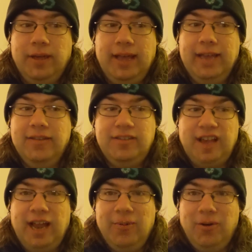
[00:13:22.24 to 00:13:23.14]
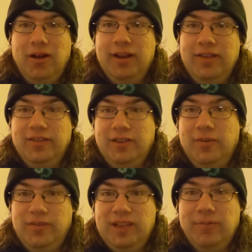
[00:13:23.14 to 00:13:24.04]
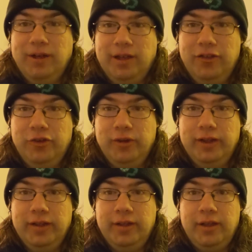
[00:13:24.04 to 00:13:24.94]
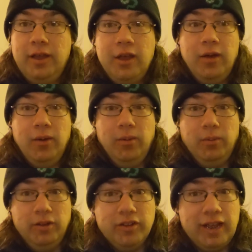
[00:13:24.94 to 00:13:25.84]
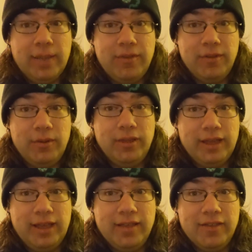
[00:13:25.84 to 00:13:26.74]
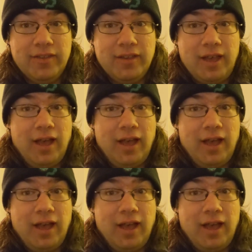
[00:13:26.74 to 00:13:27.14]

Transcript: hey, Taiwan is its own separate country, which it absolutely is.